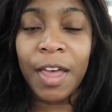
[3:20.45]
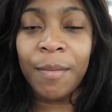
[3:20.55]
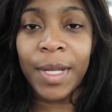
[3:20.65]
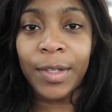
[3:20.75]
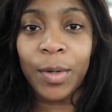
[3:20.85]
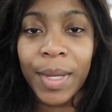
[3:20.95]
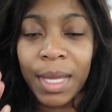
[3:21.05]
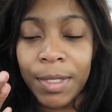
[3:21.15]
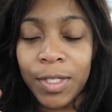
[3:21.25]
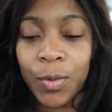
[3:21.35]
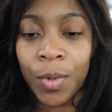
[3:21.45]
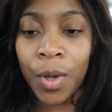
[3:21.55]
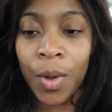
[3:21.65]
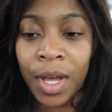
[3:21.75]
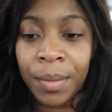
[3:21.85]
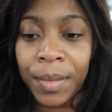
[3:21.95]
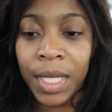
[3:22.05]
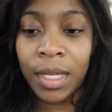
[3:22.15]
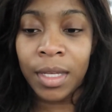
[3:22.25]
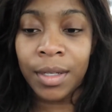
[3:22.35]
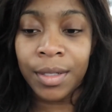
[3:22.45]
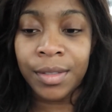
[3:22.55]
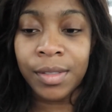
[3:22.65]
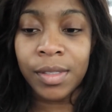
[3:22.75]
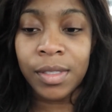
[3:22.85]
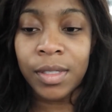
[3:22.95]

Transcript: have my little babies grow on me, and